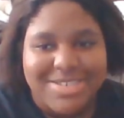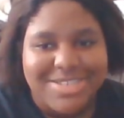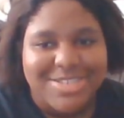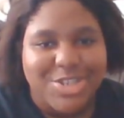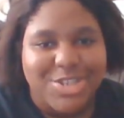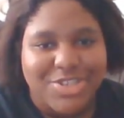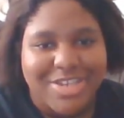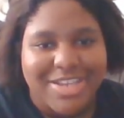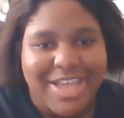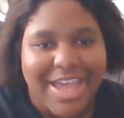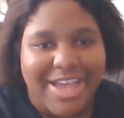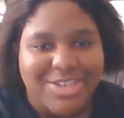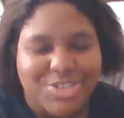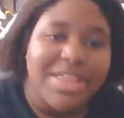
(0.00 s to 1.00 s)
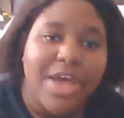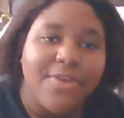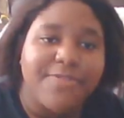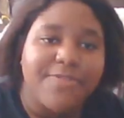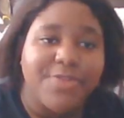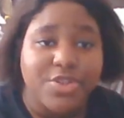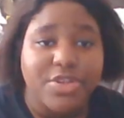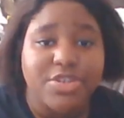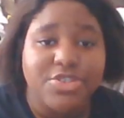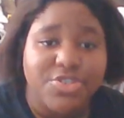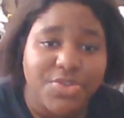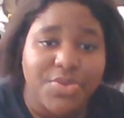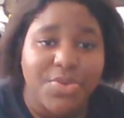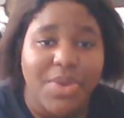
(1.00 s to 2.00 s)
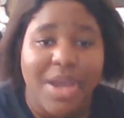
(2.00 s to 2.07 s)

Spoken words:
there's a catch. Without further ado,